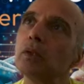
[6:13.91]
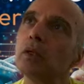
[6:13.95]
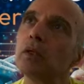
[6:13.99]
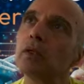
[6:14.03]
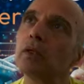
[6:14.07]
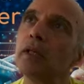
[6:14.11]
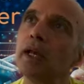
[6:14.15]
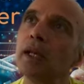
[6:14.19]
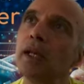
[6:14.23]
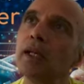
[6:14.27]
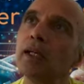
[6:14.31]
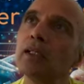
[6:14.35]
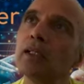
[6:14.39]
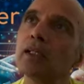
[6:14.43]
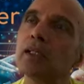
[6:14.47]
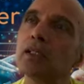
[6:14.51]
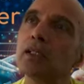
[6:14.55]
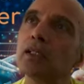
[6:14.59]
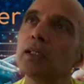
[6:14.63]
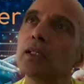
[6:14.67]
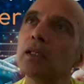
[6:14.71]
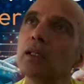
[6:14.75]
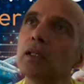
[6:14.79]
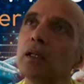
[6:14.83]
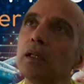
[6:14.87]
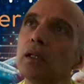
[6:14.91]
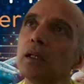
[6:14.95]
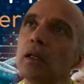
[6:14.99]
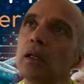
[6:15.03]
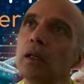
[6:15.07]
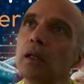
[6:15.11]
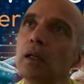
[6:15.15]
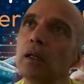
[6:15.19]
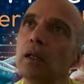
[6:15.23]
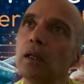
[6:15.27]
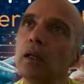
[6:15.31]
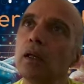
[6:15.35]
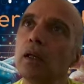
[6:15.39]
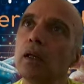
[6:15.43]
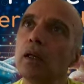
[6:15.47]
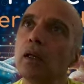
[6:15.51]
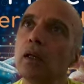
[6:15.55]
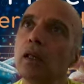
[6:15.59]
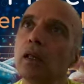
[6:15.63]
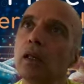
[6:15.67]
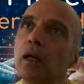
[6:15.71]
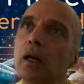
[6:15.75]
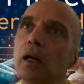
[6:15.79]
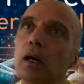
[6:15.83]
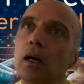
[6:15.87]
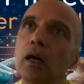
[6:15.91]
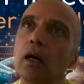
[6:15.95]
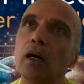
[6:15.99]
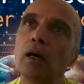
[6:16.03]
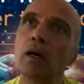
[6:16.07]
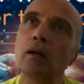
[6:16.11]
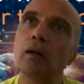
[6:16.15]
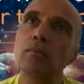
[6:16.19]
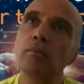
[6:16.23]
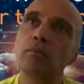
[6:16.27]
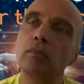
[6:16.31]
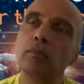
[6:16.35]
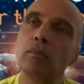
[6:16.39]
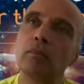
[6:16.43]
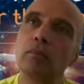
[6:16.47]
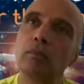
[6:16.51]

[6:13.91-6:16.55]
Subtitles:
there is a,